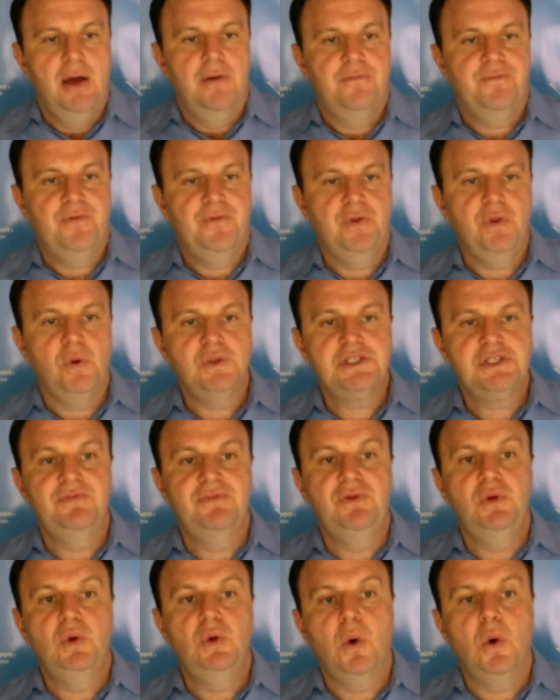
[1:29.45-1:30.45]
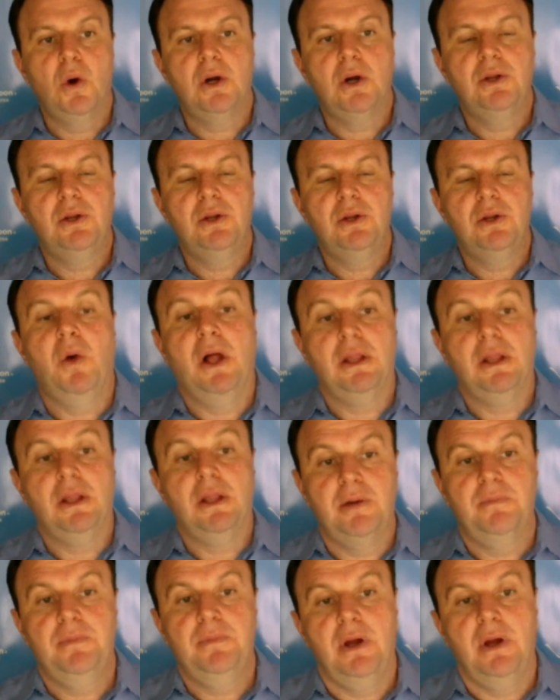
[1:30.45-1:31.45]
For those of you who are new,
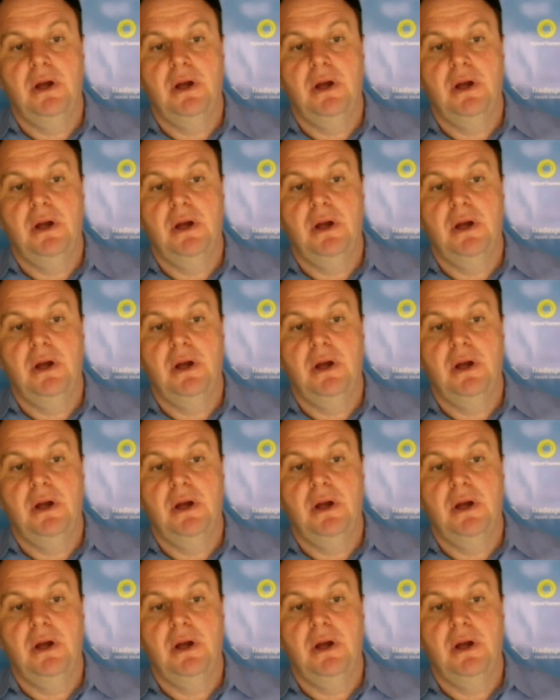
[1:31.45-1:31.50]
welcome.